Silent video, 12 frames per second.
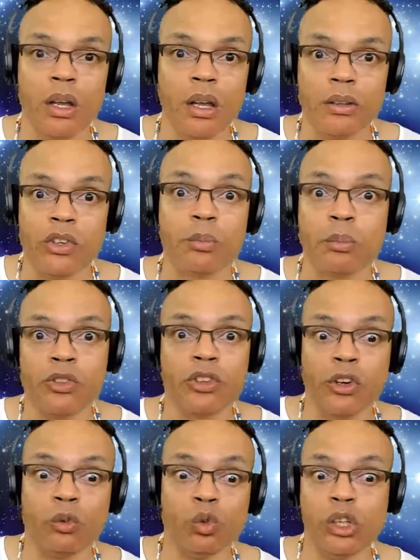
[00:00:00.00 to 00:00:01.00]
this person
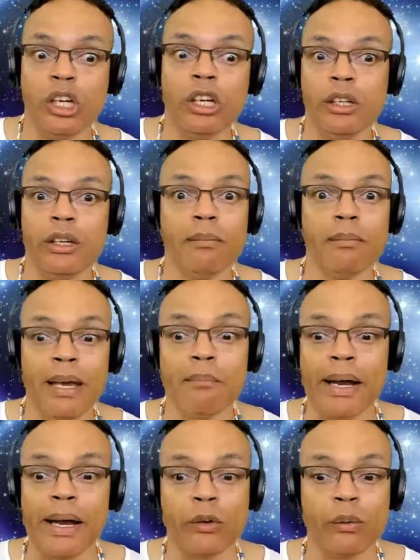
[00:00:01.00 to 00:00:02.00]
could really make my
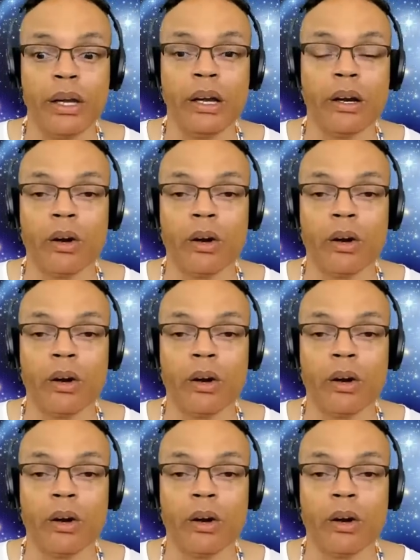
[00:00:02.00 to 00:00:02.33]
career